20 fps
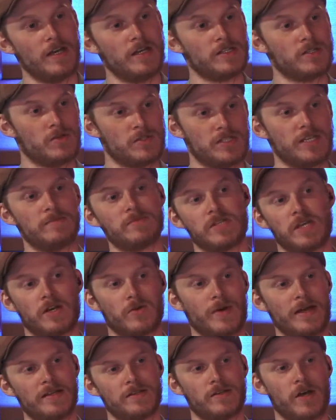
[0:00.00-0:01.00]
so it seems like
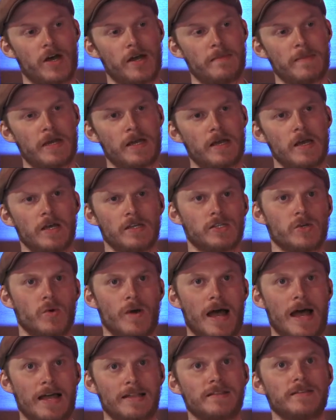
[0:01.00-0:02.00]
great timing. So
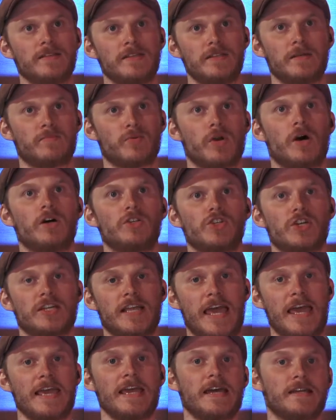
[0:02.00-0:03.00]
ANDI, the project,
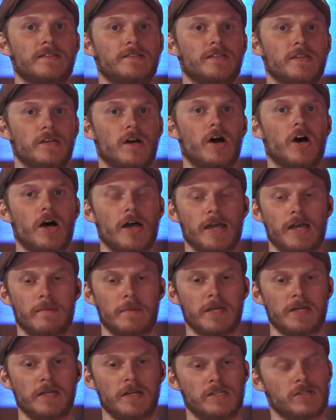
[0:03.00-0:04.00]
ANDI, I
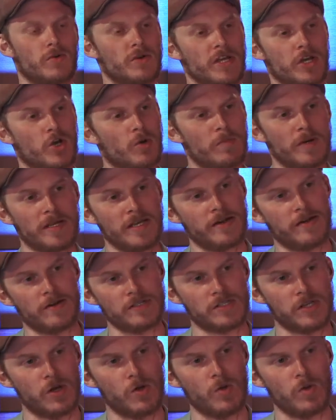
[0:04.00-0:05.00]
mean, it's only a couple of
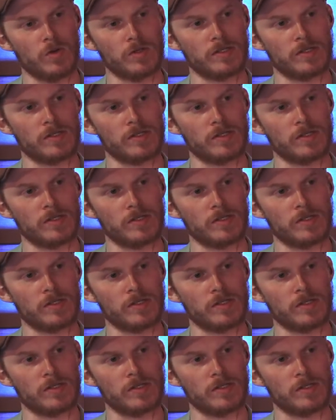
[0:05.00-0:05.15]
years old.